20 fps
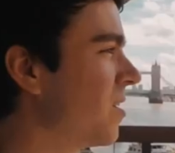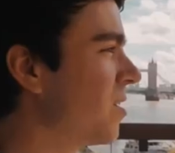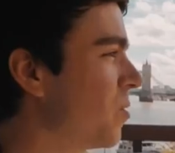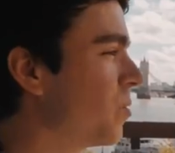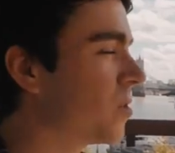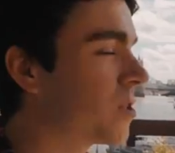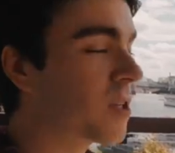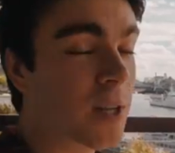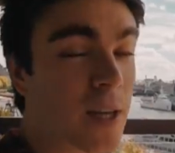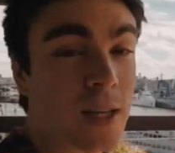
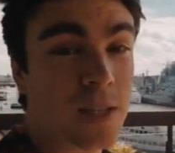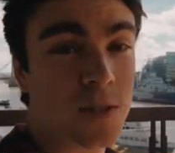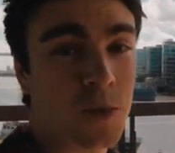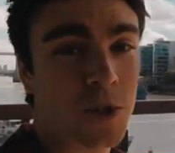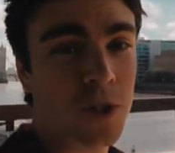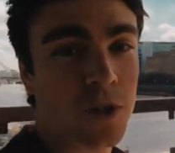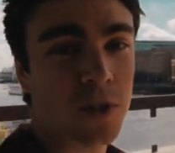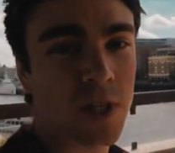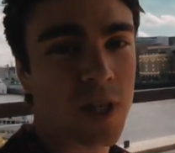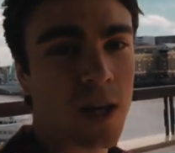We're just gonna get some
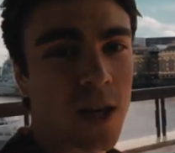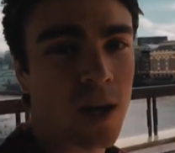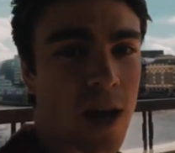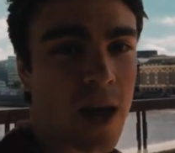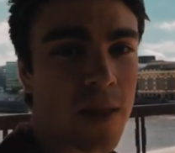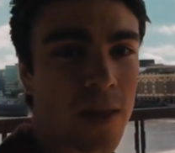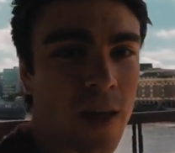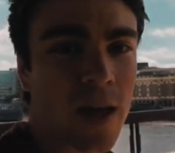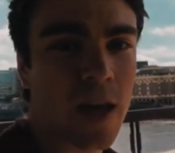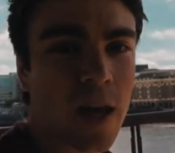shots here
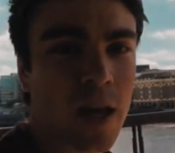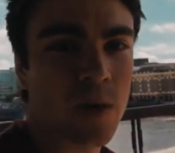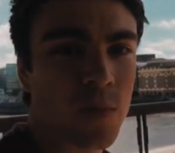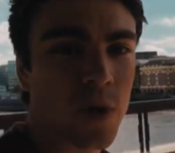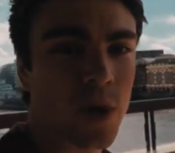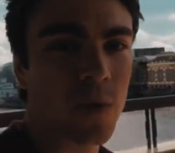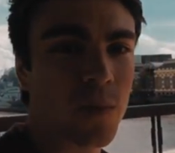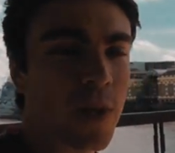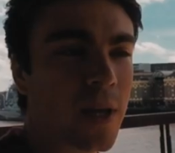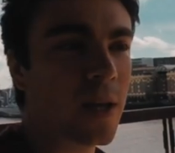and then
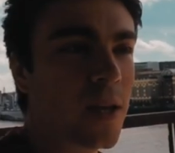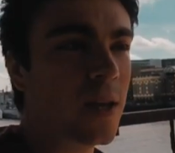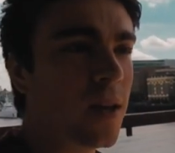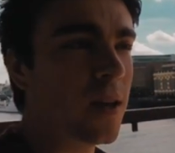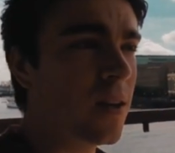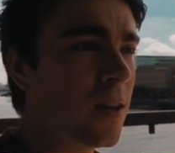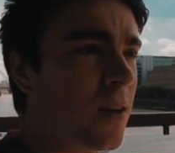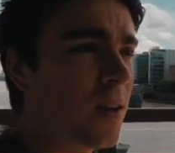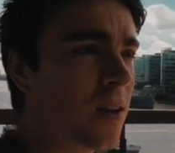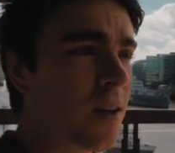probably
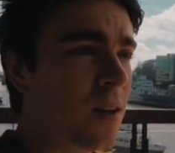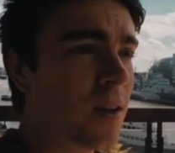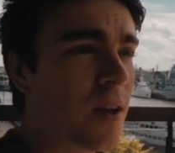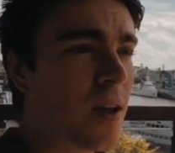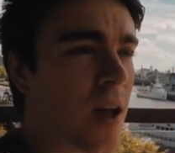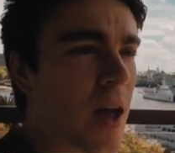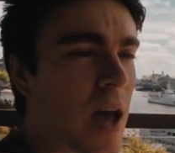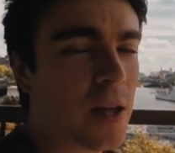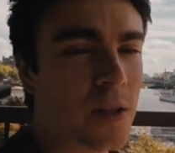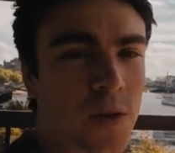
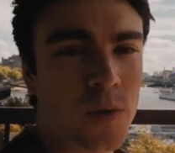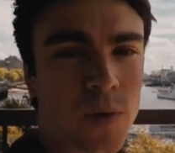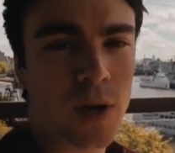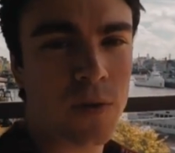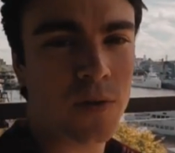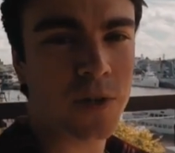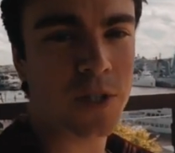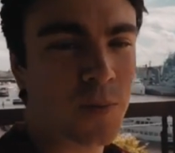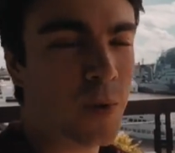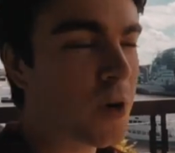head to
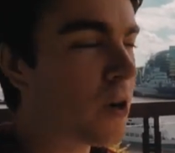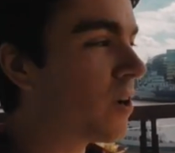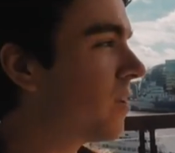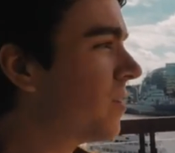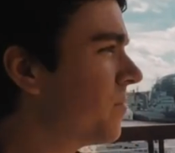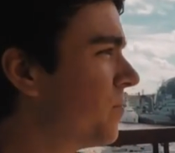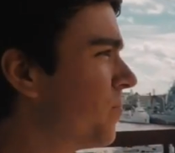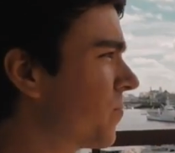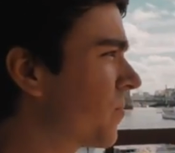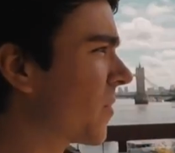another
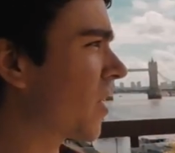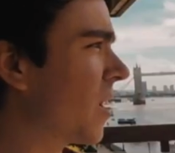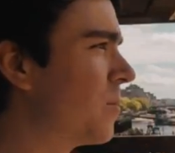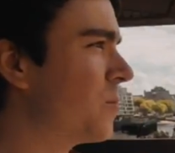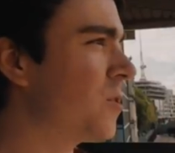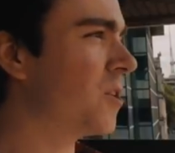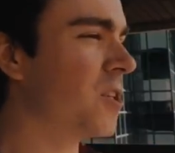spot. I'm